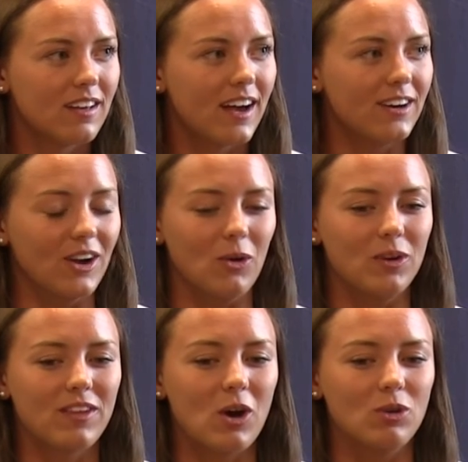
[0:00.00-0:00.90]
I don't know,
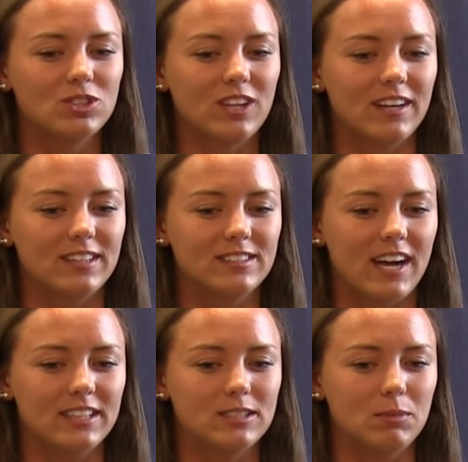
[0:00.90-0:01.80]
with coach, like it's
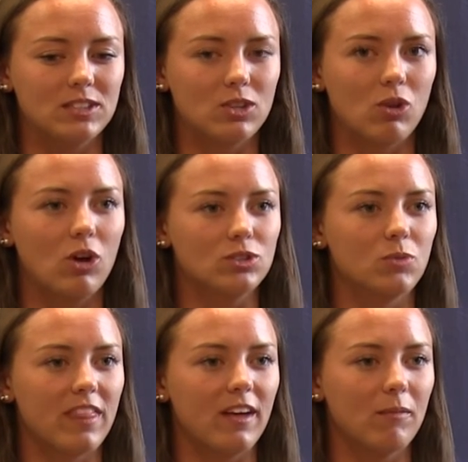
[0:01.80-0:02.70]
nice to be so close
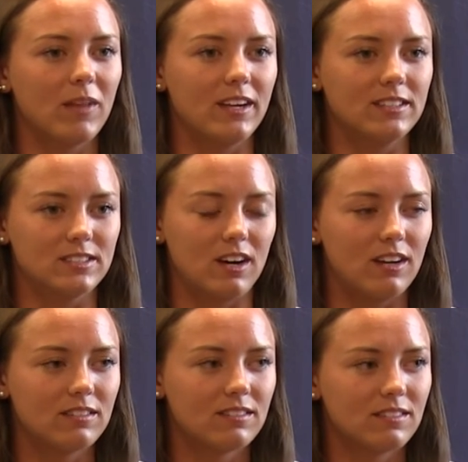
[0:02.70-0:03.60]
with him. Like he's like